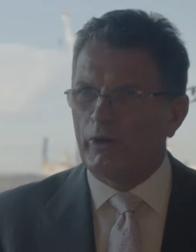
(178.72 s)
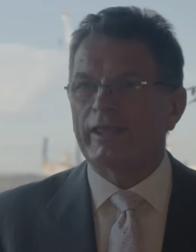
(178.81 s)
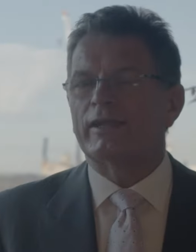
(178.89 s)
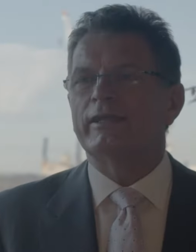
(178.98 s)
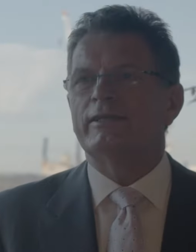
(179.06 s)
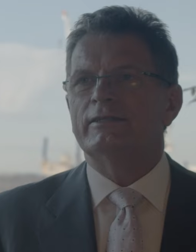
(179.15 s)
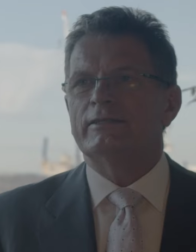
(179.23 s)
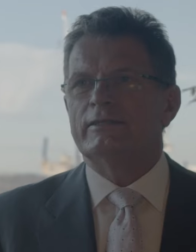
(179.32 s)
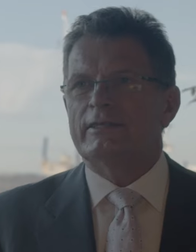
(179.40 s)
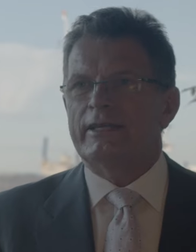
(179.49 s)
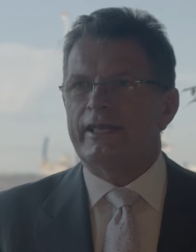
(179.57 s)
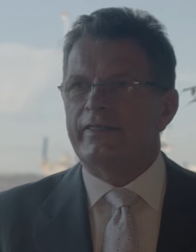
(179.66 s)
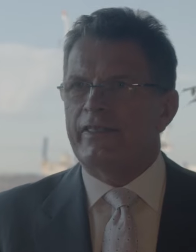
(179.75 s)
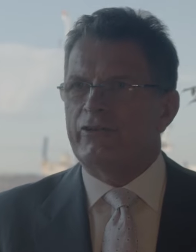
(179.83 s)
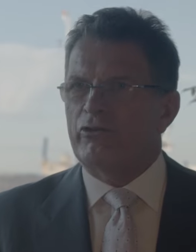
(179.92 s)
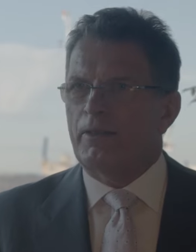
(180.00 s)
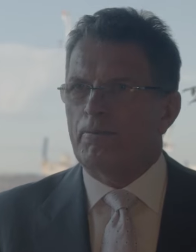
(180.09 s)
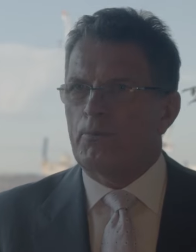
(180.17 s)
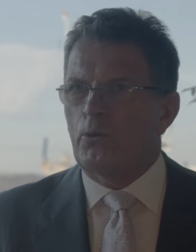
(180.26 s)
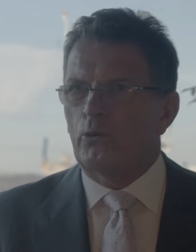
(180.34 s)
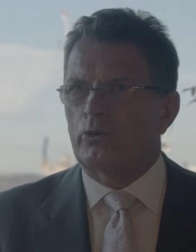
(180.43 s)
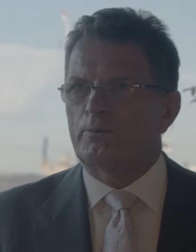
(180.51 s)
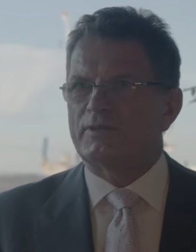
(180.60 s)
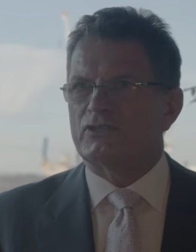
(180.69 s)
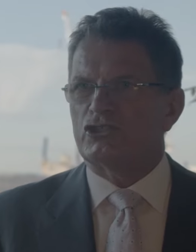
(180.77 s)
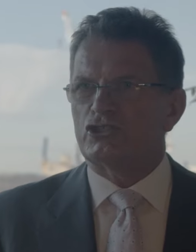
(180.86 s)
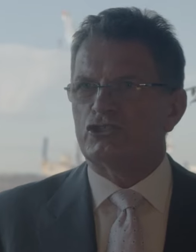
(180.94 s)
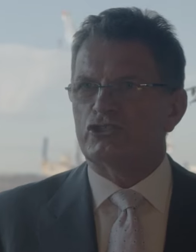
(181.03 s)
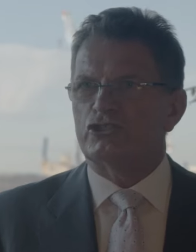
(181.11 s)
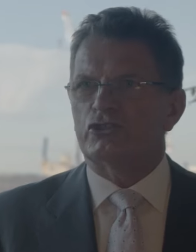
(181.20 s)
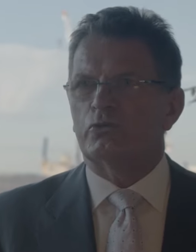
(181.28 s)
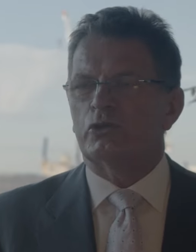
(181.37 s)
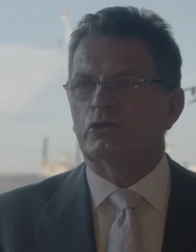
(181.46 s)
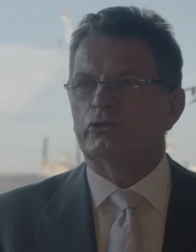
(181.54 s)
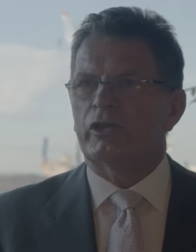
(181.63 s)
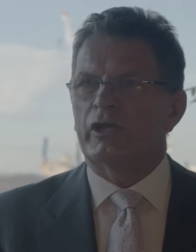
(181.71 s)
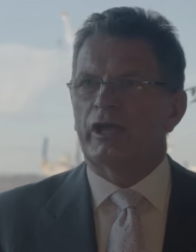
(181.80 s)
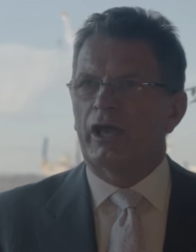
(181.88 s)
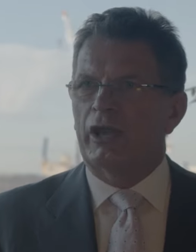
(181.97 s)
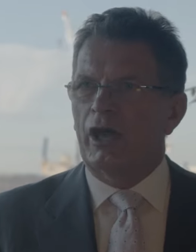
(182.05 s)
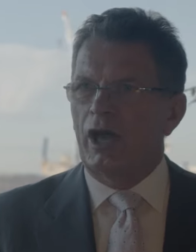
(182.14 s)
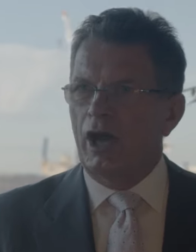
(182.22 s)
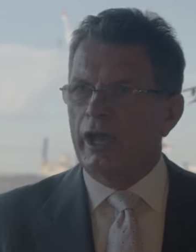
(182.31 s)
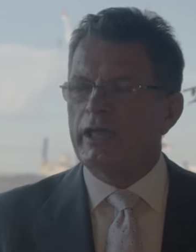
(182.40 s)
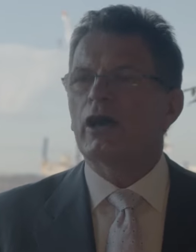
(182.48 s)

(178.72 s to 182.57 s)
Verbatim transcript: regularly. They're in important positions in the world, and I